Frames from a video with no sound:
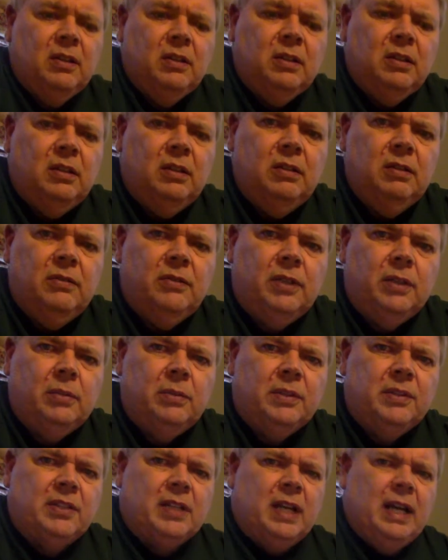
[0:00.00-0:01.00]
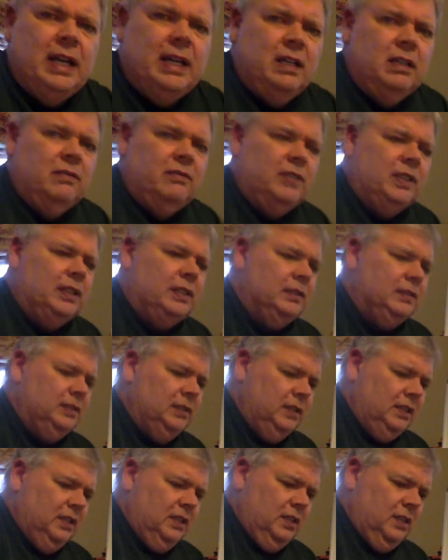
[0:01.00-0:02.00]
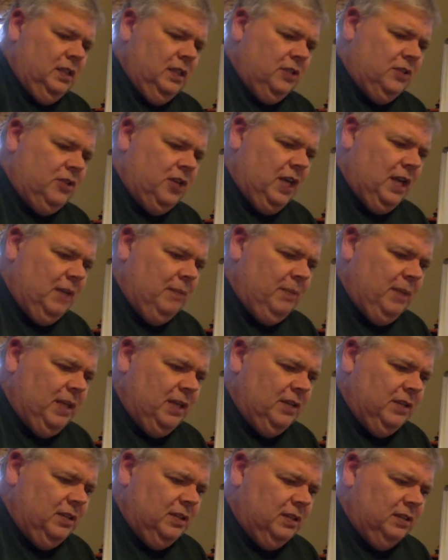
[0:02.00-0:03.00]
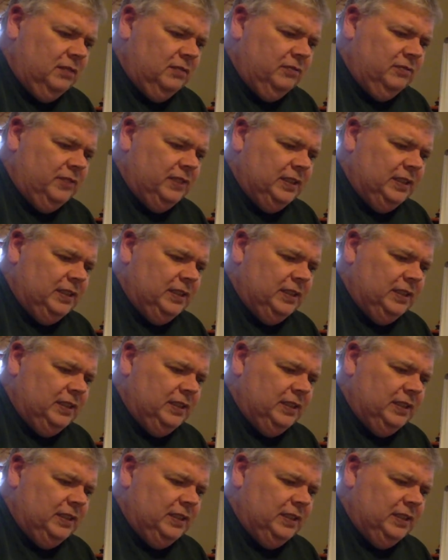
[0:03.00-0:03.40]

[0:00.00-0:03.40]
Hoover was kind of a champion of